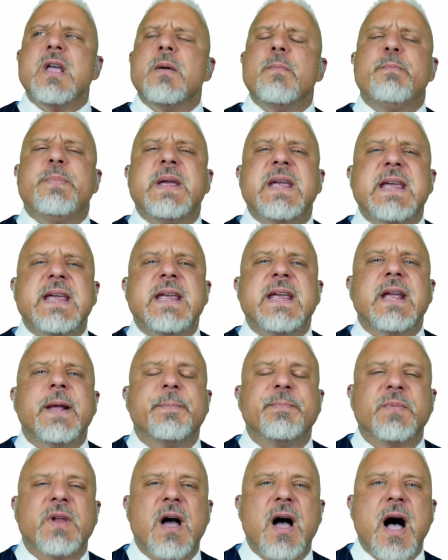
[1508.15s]
Be
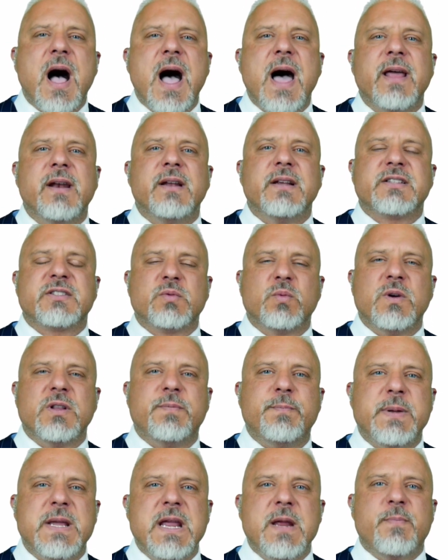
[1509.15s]
honest with
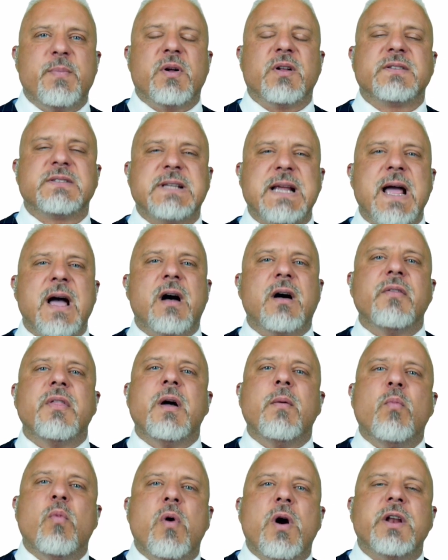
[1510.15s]
people. Tell
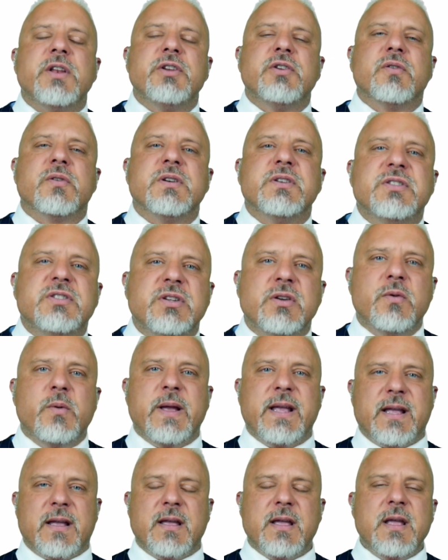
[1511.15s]
them what you're
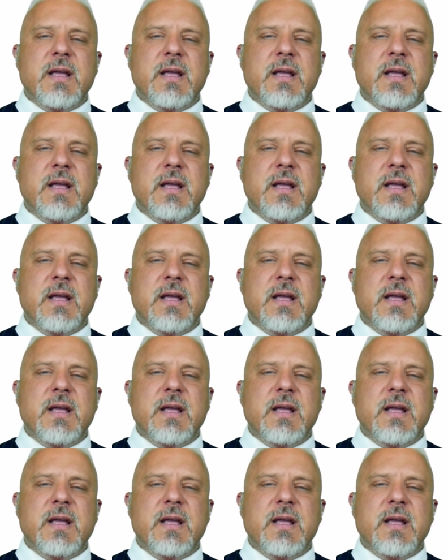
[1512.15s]
doing.